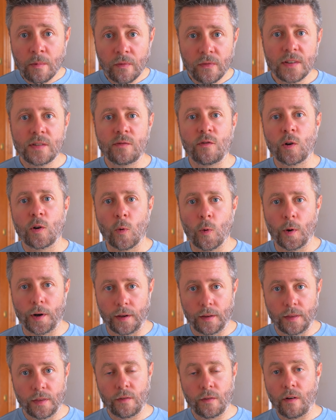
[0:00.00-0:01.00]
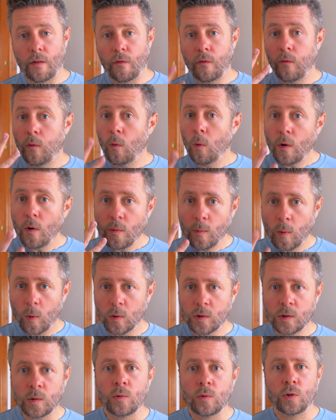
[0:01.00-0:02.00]
of this recording, there are 4
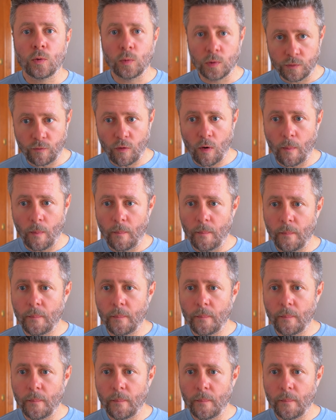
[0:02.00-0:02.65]
roles to choose from: